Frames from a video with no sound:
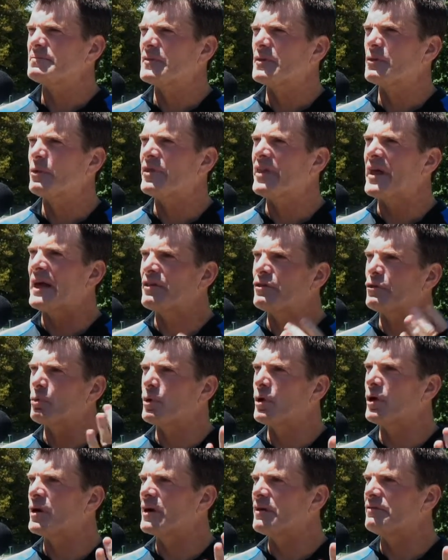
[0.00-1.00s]
Without the
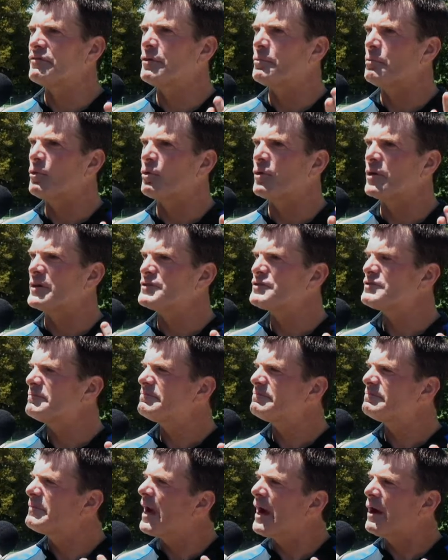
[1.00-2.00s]
work of Nemours,
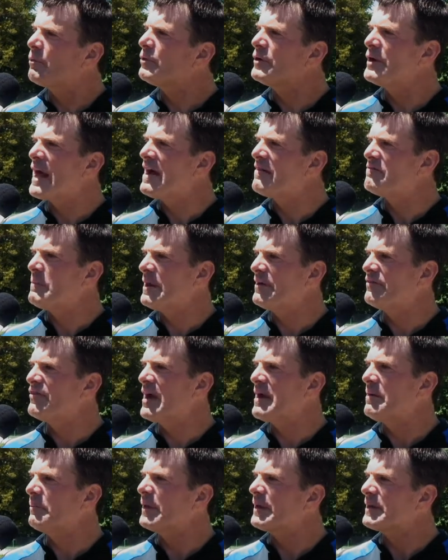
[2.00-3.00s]
I wouldn't have my
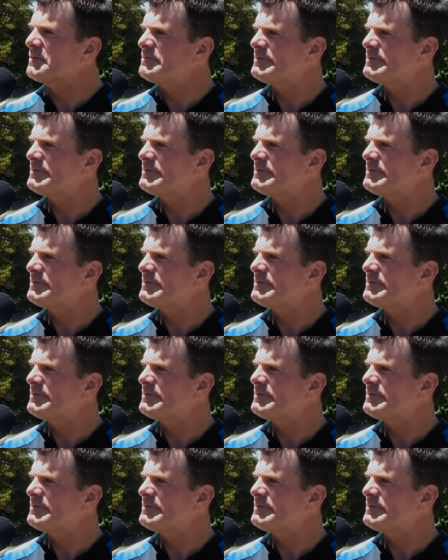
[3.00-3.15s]
family.